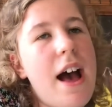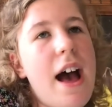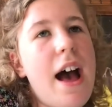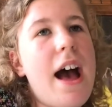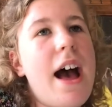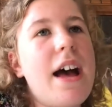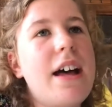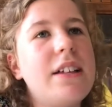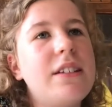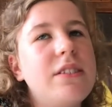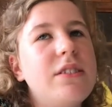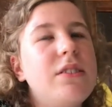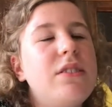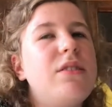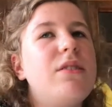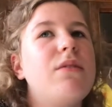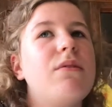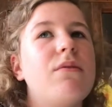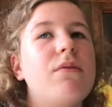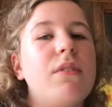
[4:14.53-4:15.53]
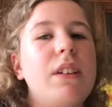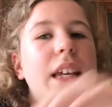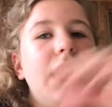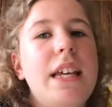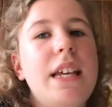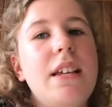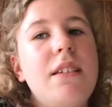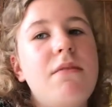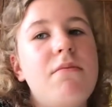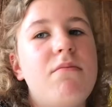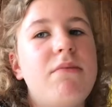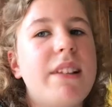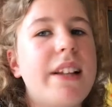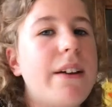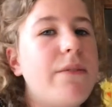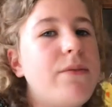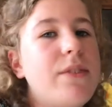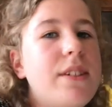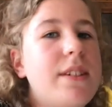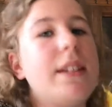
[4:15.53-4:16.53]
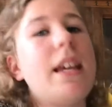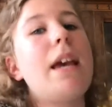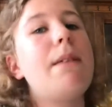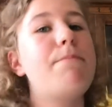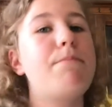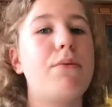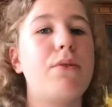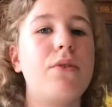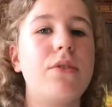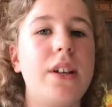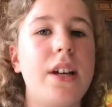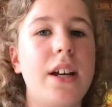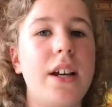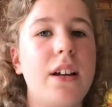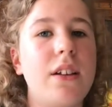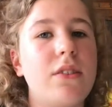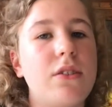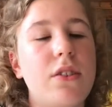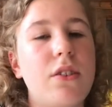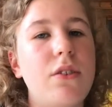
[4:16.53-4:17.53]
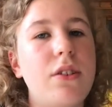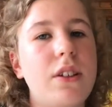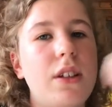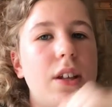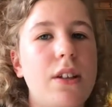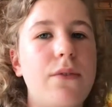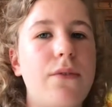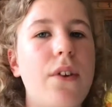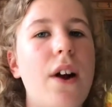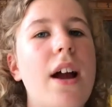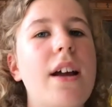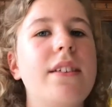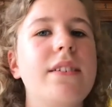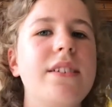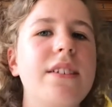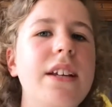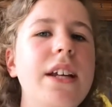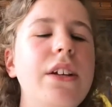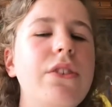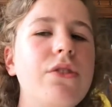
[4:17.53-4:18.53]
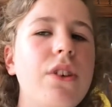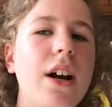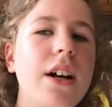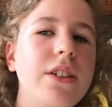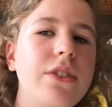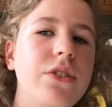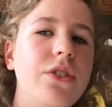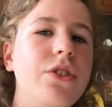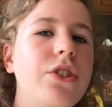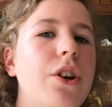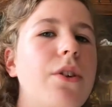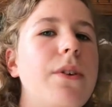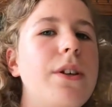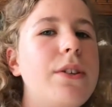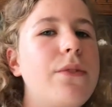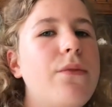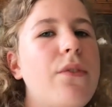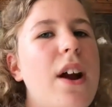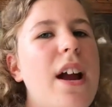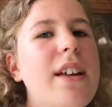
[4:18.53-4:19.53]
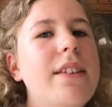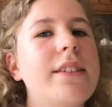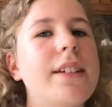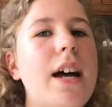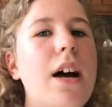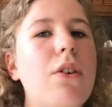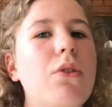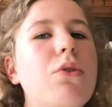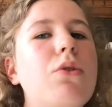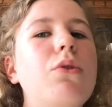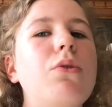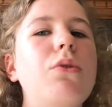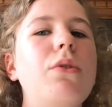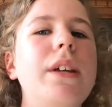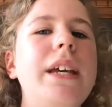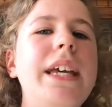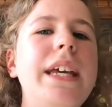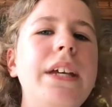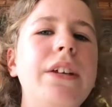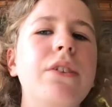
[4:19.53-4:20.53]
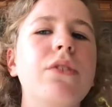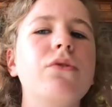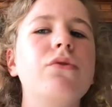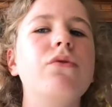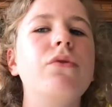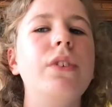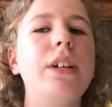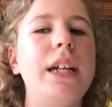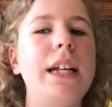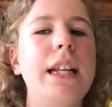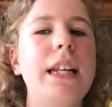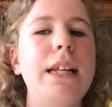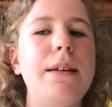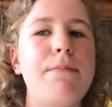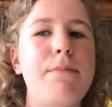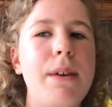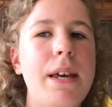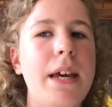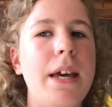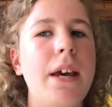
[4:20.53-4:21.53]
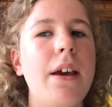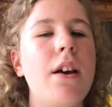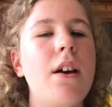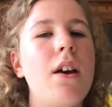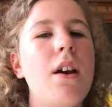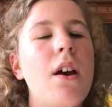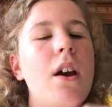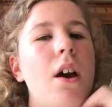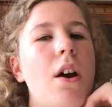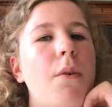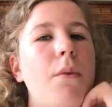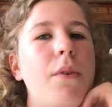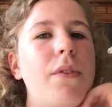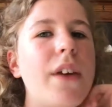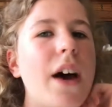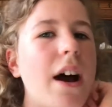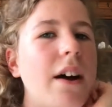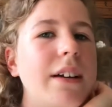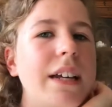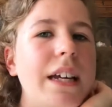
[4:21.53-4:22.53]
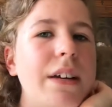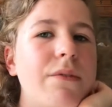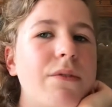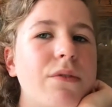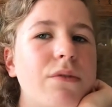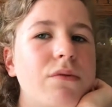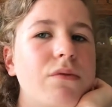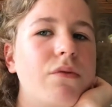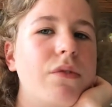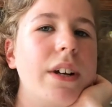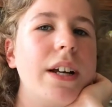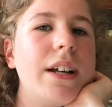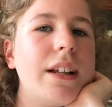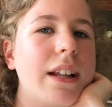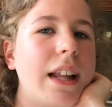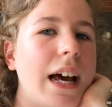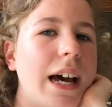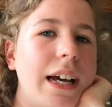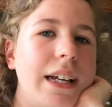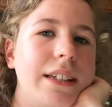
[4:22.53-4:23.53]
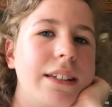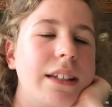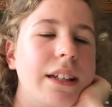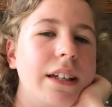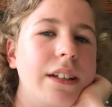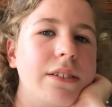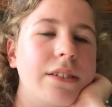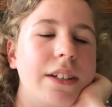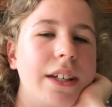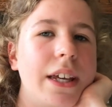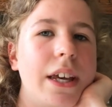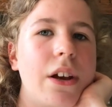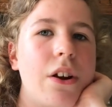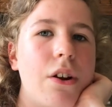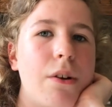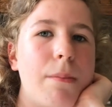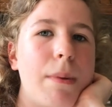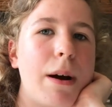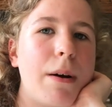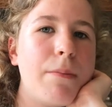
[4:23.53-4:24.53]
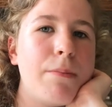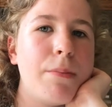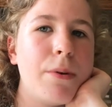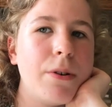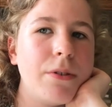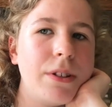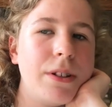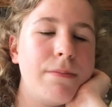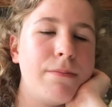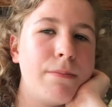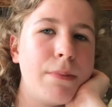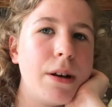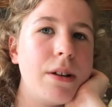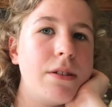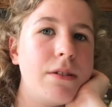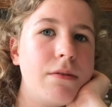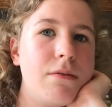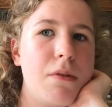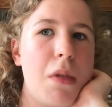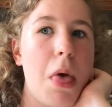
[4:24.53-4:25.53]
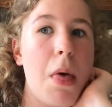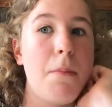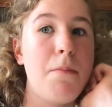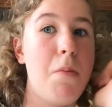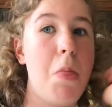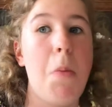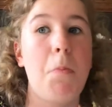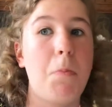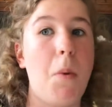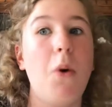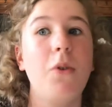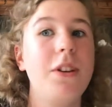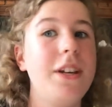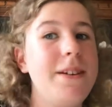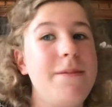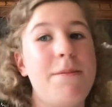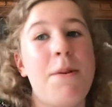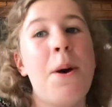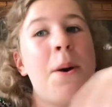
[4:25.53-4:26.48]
And he loves skateboarding and so does his friends, and he tries to show his friends how cool he can really be without even realizing to care about Buddy